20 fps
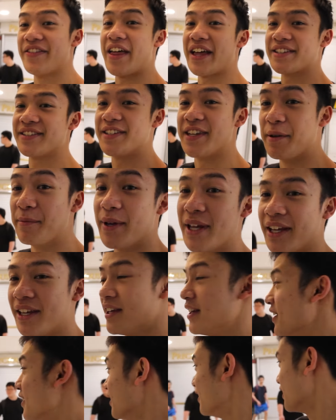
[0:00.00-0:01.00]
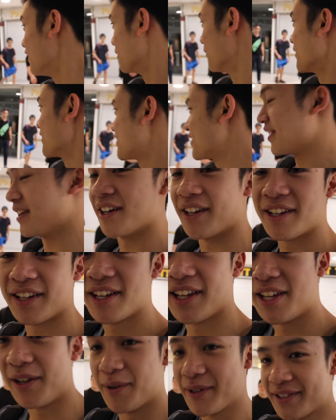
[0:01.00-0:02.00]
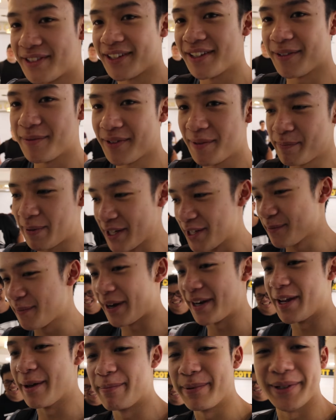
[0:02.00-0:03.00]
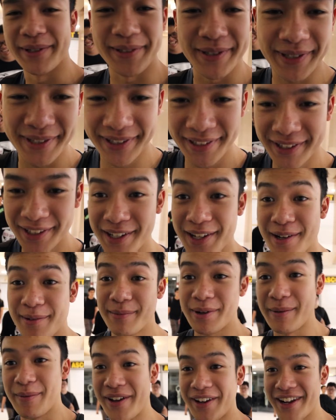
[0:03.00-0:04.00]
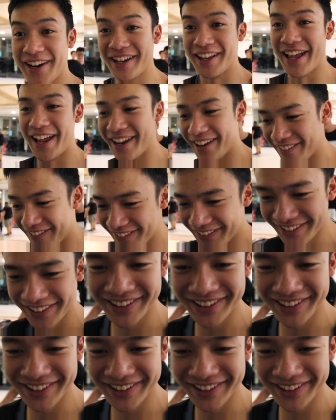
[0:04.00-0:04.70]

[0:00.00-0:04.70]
That's Dimmy. He wants to pinch my nipples. But I'm not gonna let him.